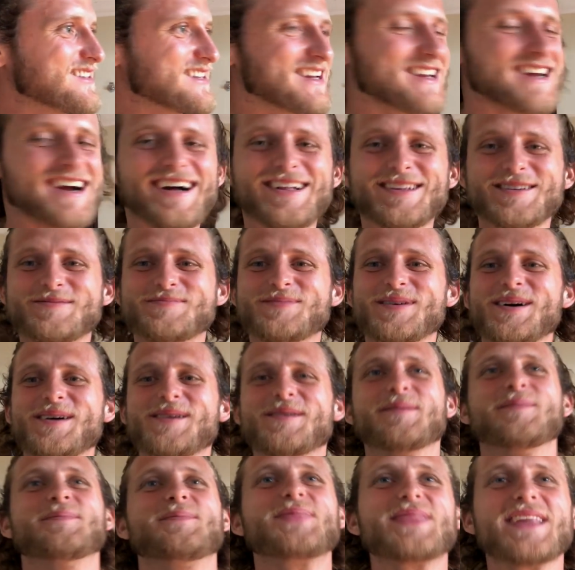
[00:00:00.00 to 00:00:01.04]
Yeah. Golly
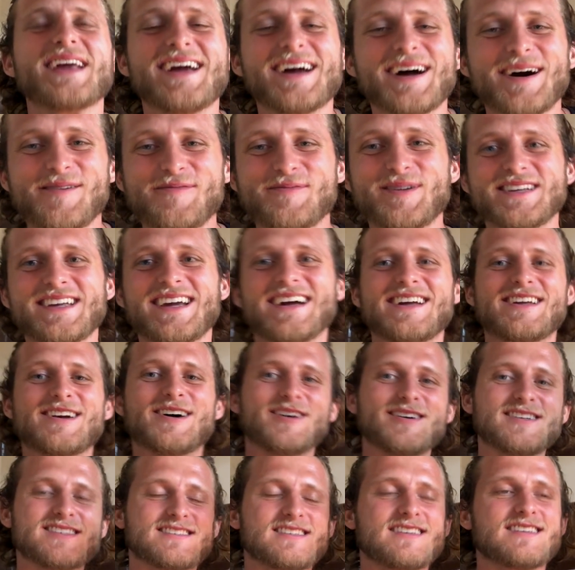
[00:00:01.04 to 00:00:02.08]
bum. But yeah,
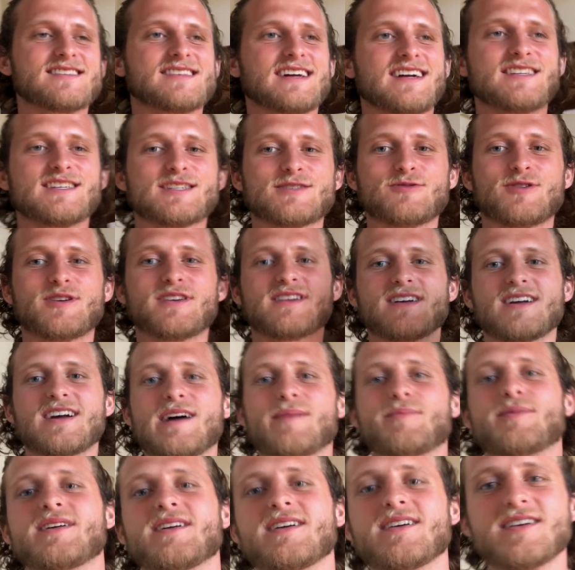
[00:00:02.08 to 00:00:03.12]
y'all, I just wanted to
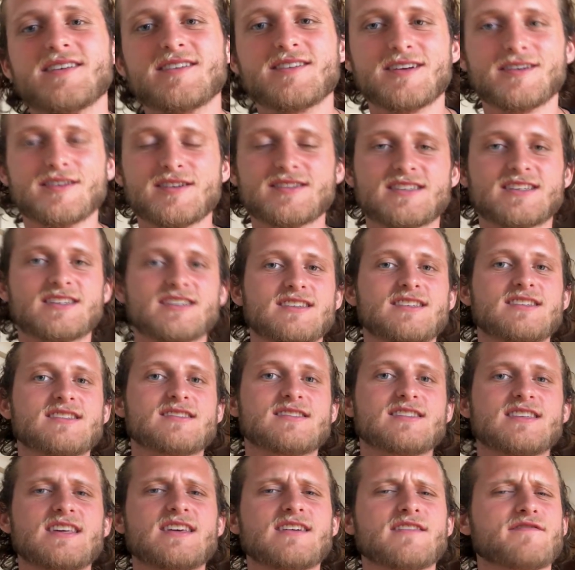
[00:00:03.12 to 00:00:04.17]
come in here. You know, it's good to
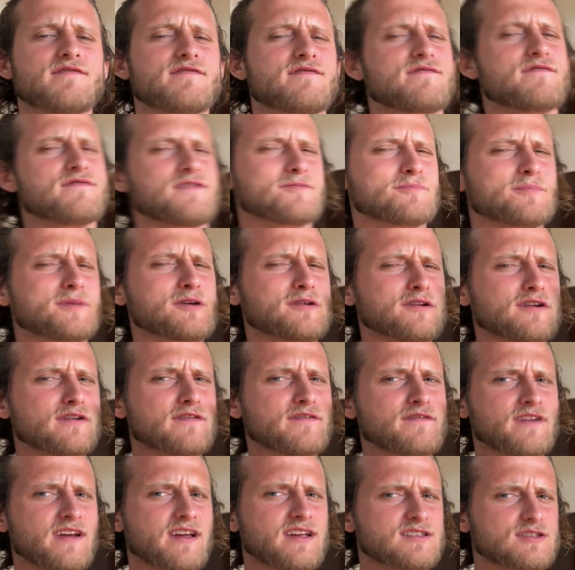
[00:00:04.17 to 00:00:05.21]
see a familiar
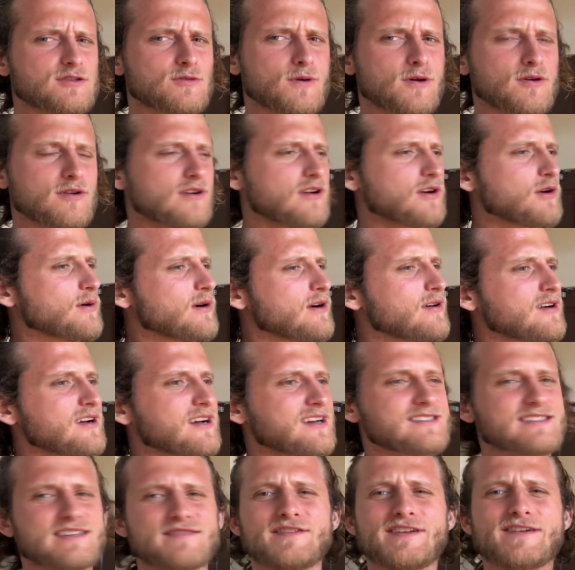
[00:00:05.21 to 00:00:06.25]
face, quote unquote,
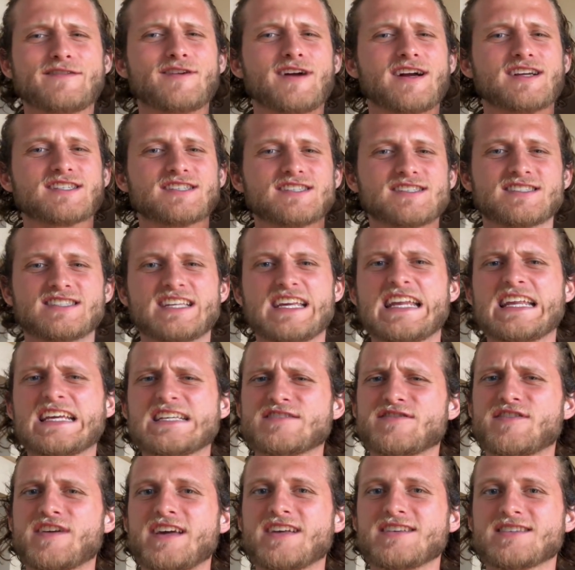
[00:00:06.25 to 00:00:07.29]
because I've never actually seen
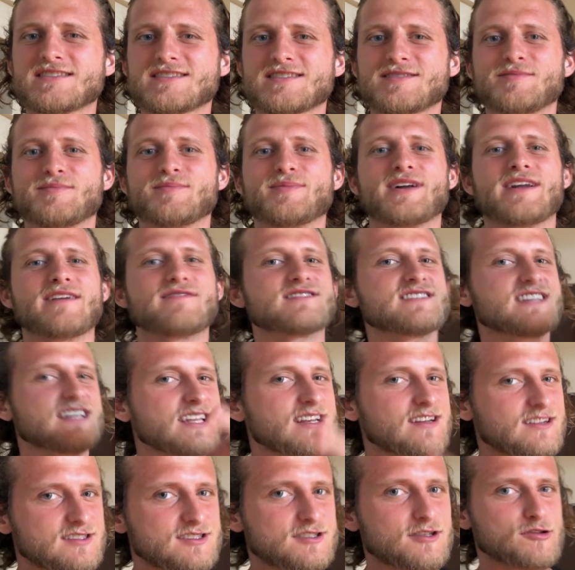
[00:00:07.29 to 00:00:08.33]
his face. But I've seen
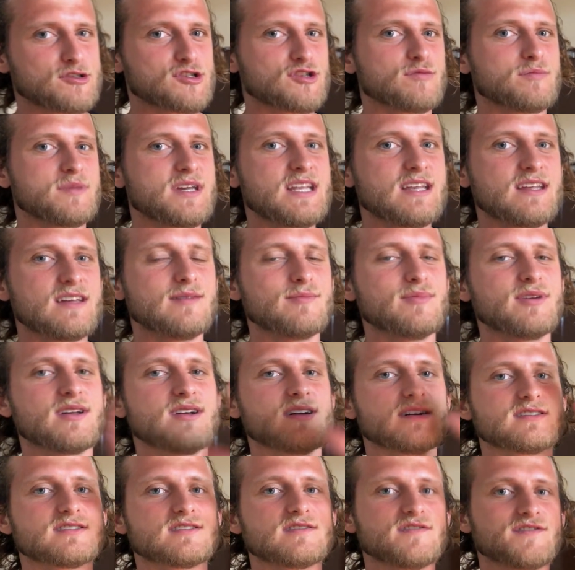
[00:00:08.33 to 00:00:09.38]
it on social media
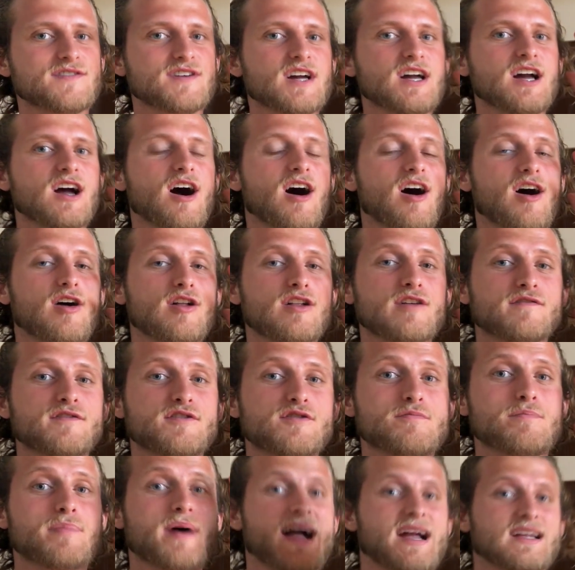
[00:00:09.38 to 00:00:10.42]
because of all of
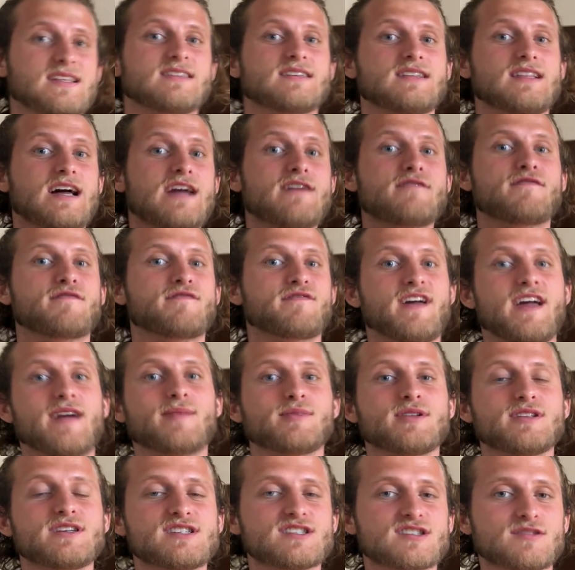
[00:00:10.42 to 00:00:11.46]
you Back to Life
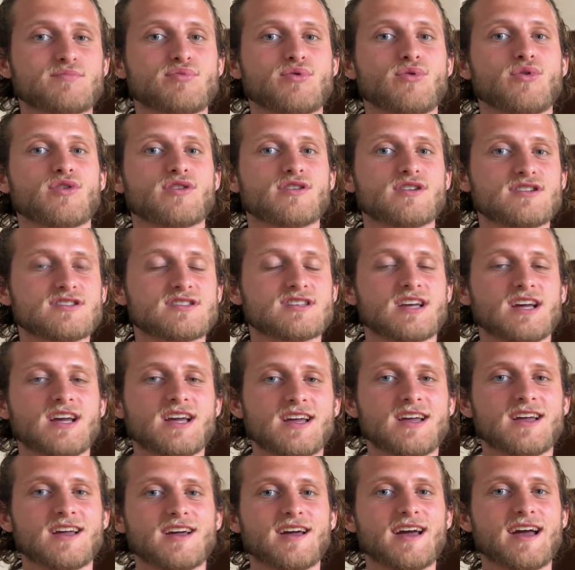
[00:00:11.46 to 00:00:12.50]
family supporters
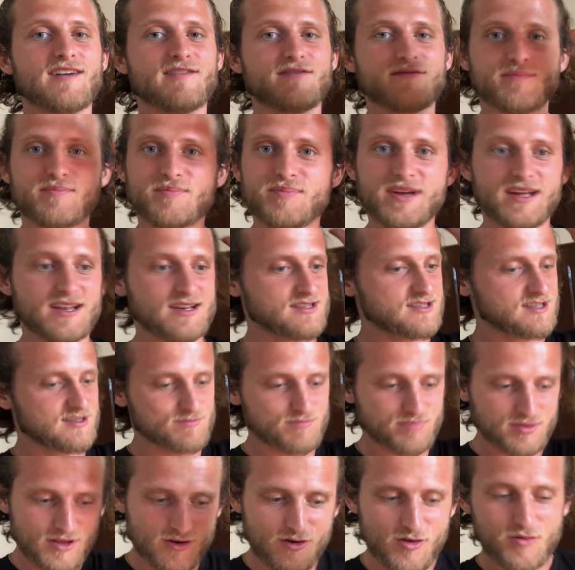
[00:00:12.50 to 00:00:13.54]
have been
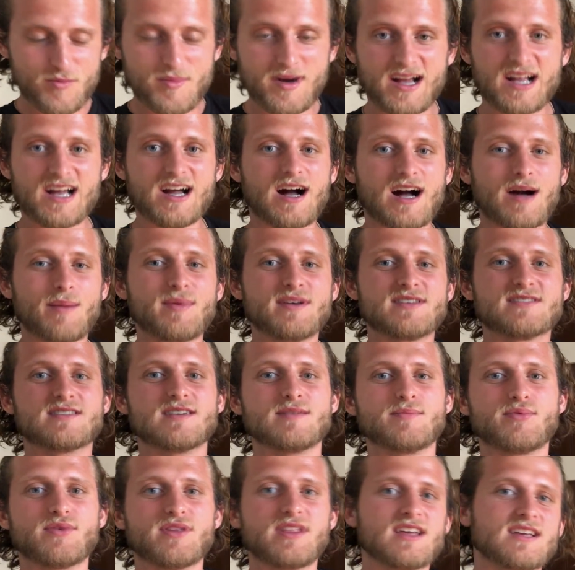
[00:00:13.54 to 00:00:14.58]
just blowing my comments
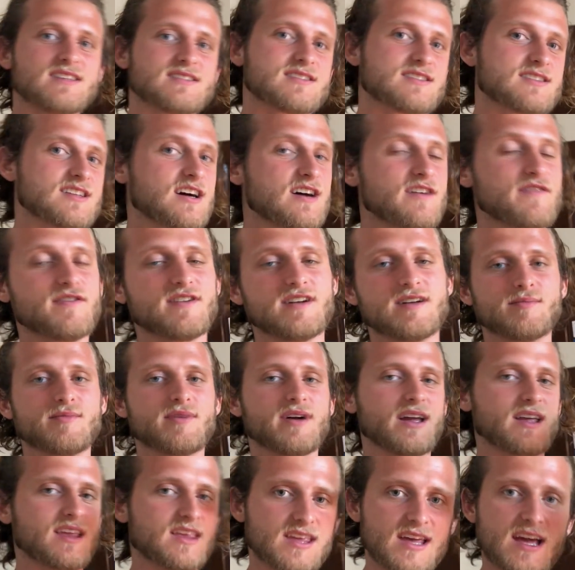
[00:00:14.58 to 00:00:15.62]
up with his stuff. And I'm
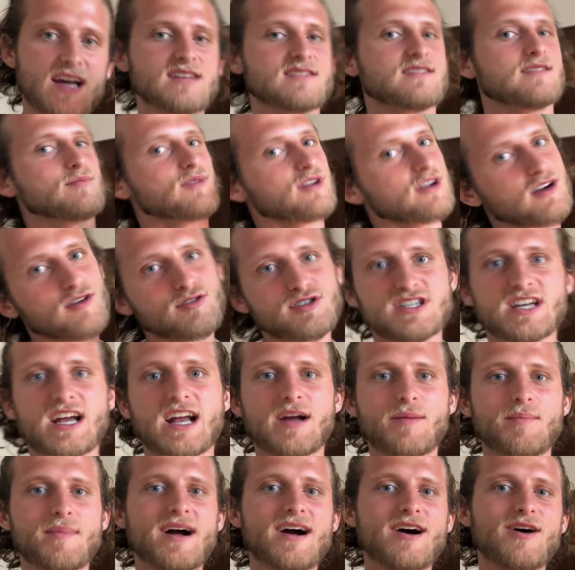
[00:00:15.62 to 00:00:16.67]
like, yes, I'm going to go
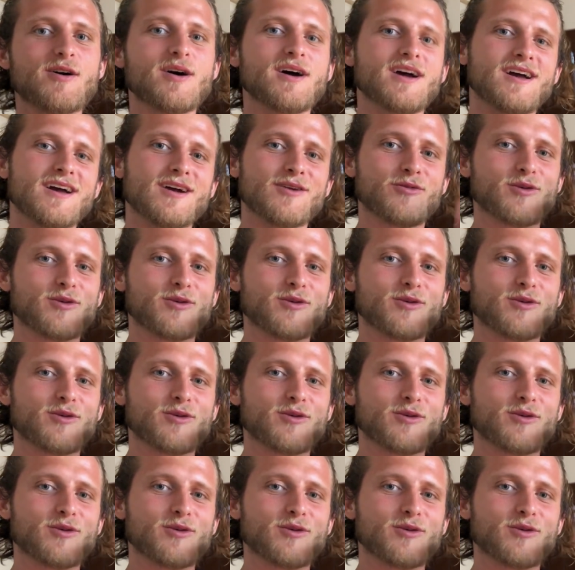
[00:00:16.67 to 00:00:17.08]
check him out.